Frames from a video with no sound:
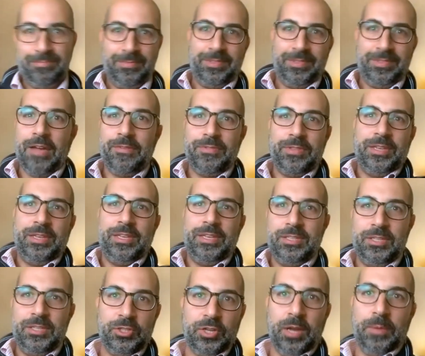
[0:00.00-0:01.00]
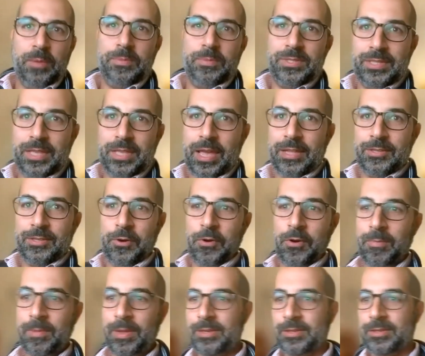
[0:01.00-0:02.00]
have the easy job, stay at home
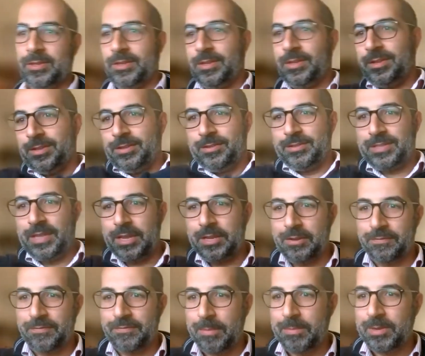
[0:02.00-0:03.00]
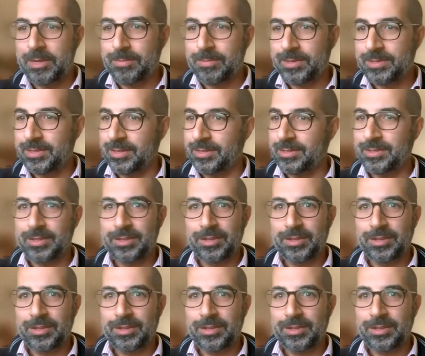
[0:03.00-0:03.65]
and stay in the family business.